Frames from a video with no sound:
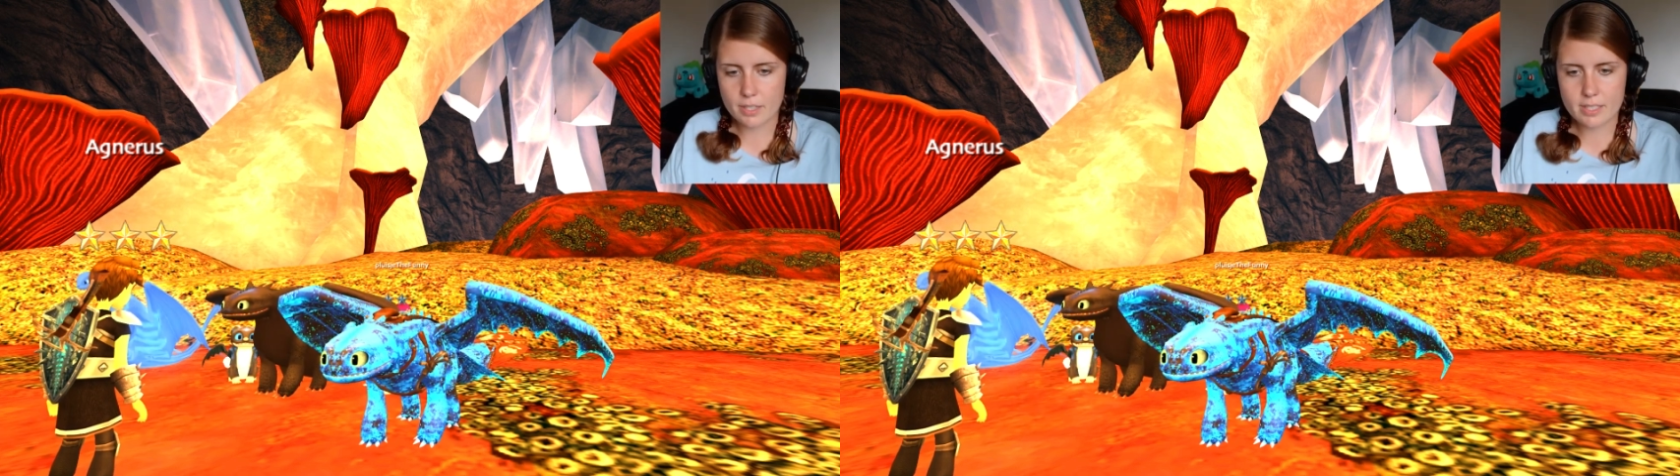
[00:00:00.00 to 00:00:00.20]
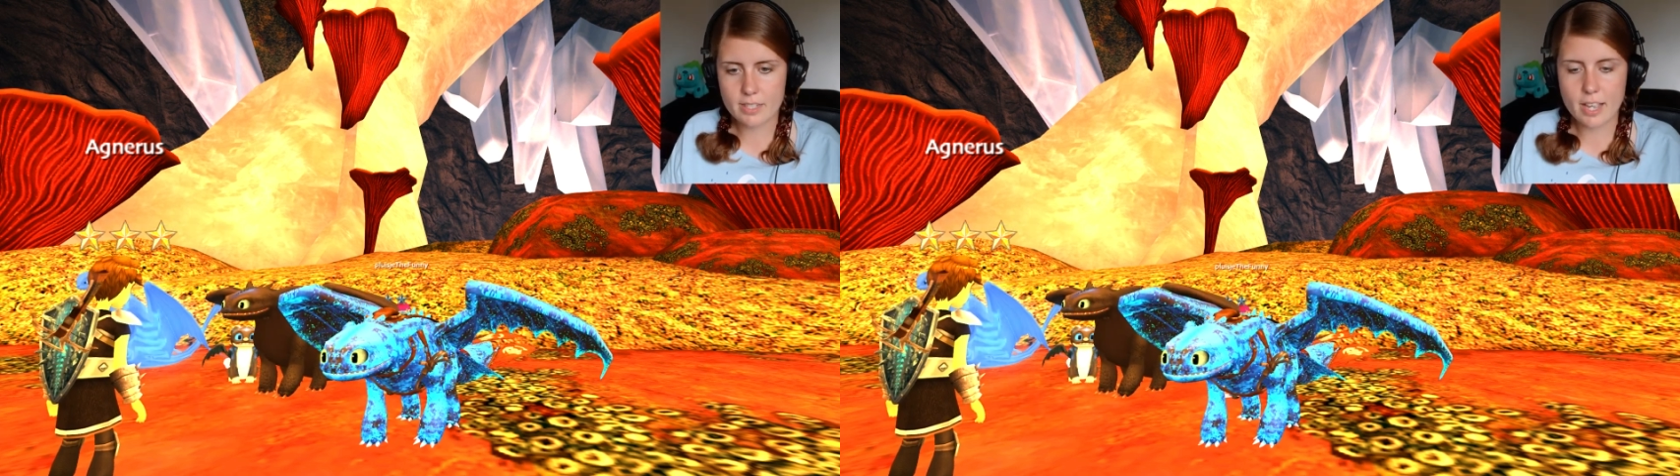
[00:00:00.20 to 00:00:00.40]

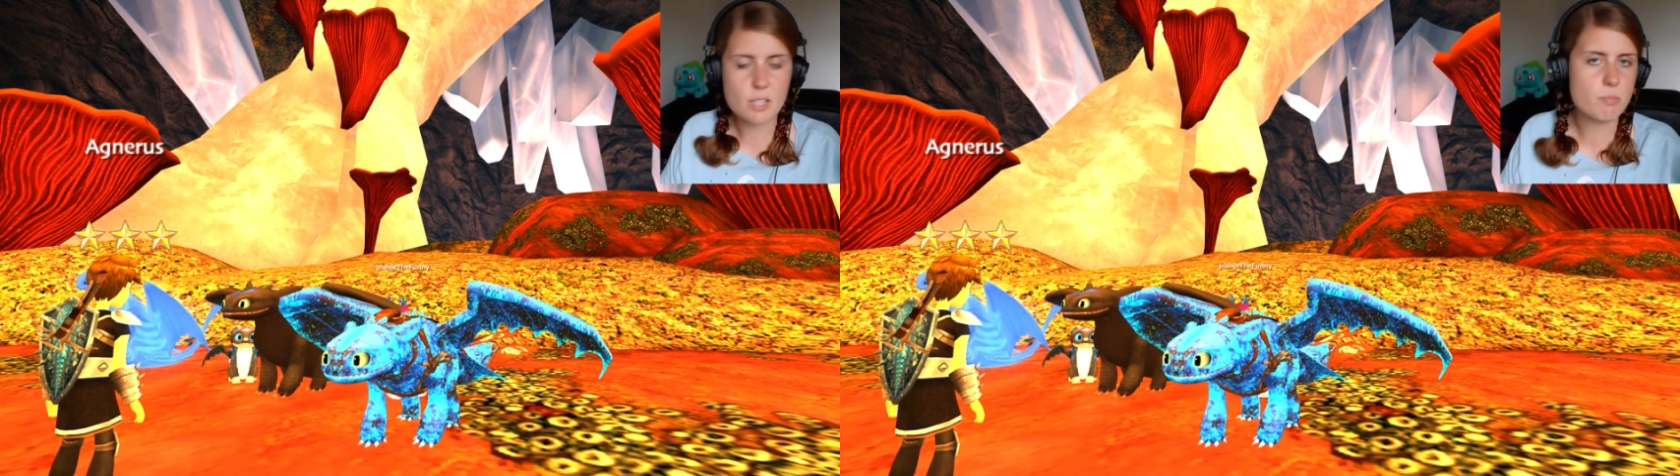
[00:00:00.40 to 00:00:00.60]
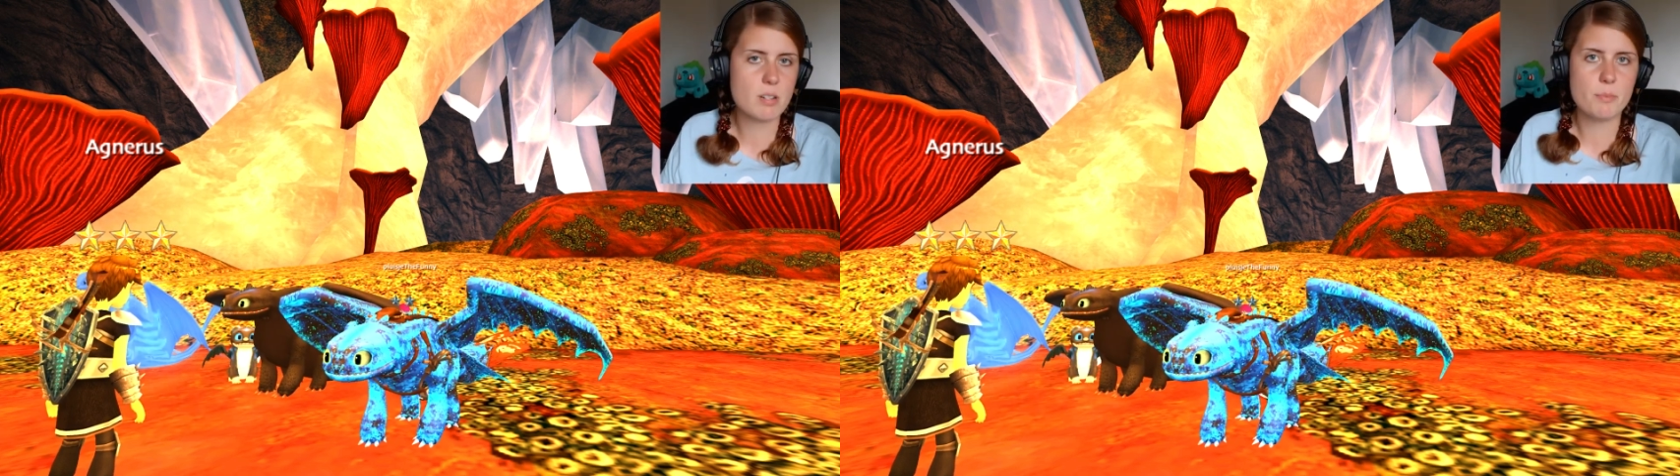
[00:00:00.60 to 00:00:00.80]
a
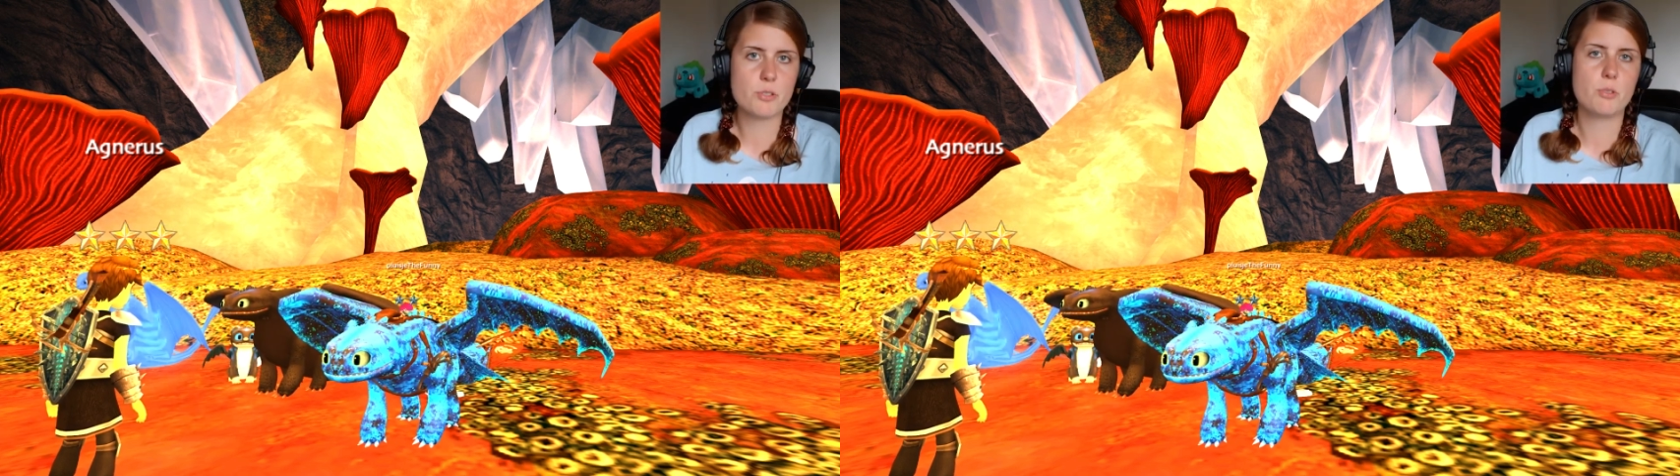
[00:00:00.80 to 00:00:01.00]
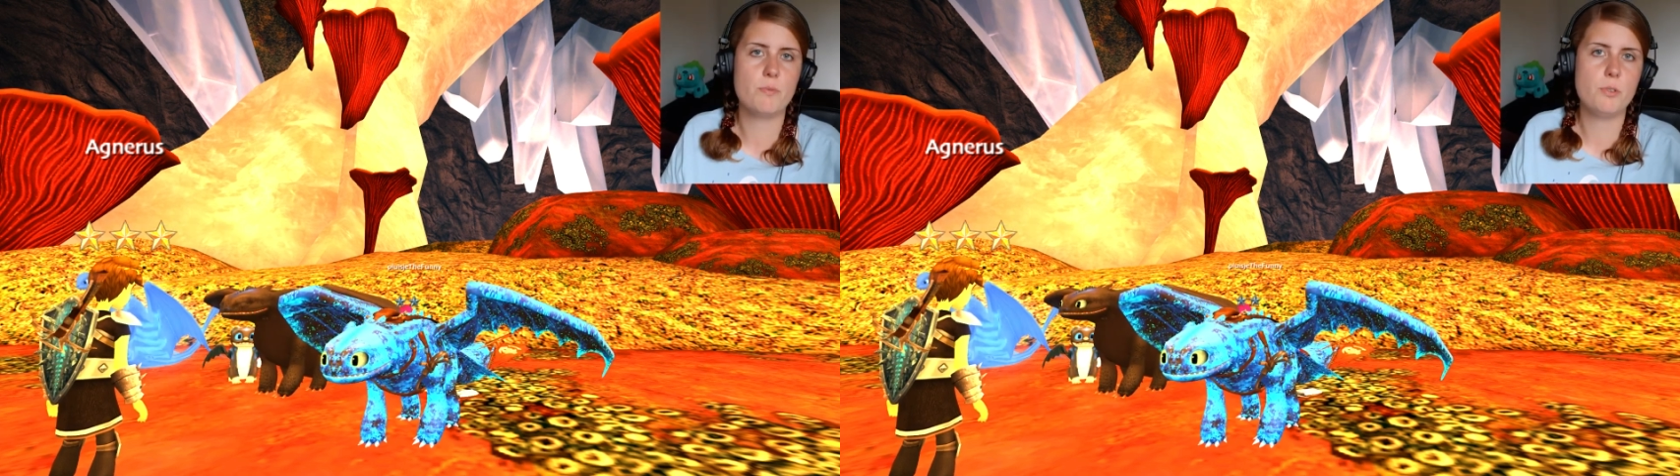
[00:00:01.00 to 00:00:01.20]
nice
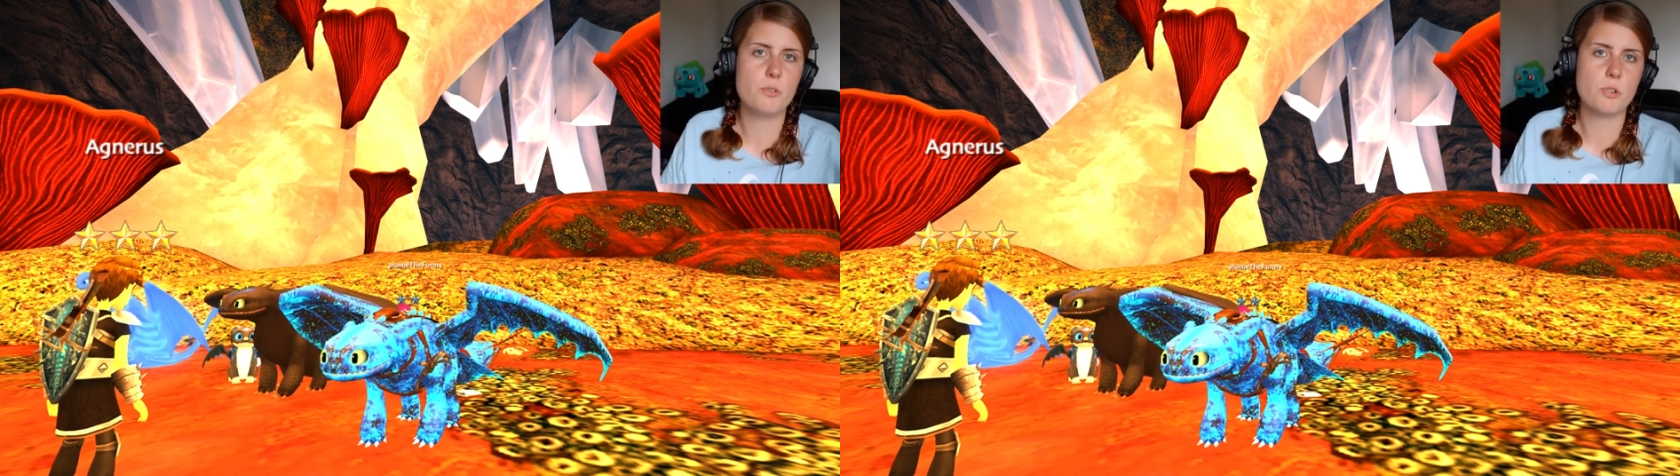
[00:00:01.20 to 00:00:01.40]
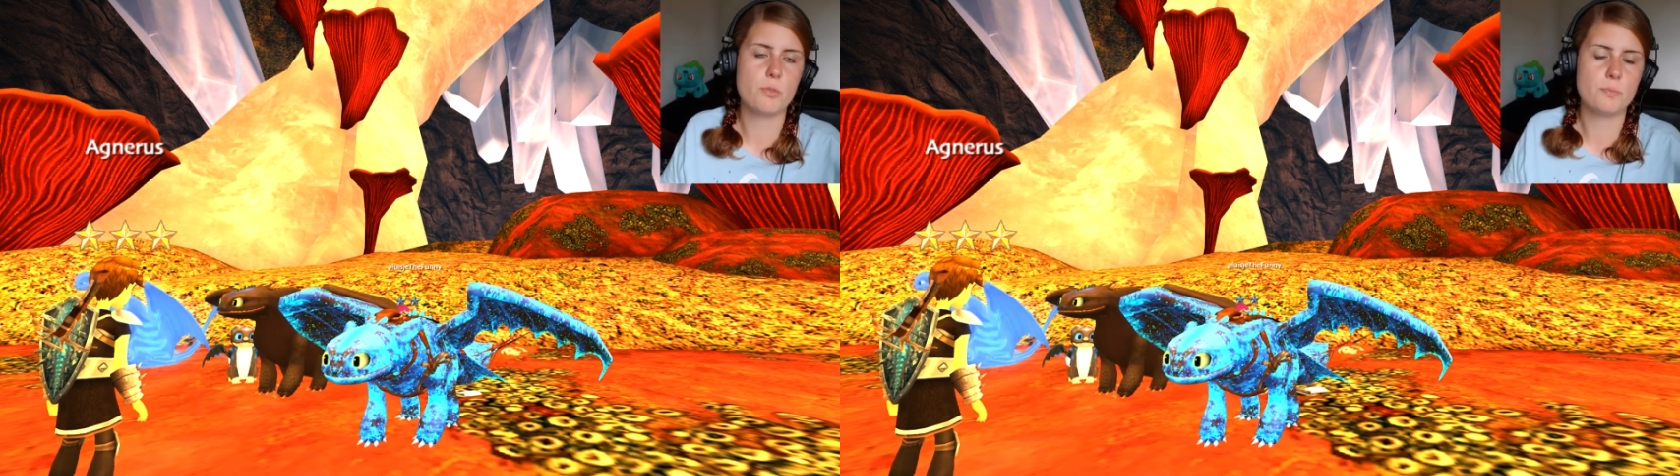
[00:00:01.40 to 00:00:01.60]
promise to the
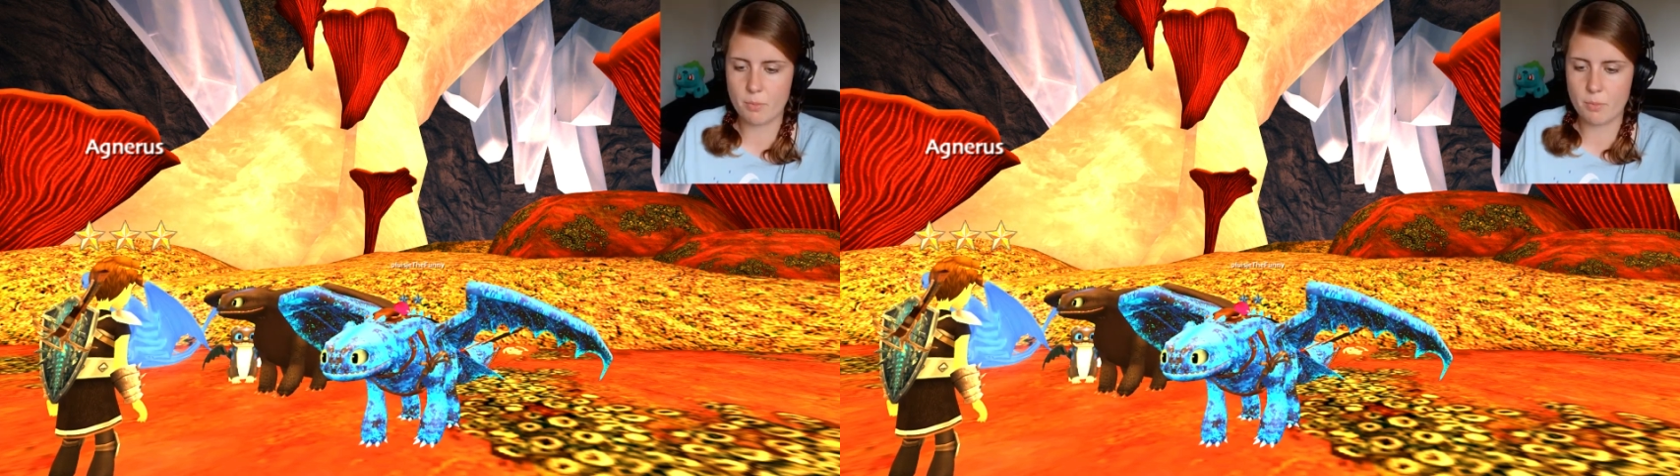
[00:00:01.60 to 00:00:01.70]
future.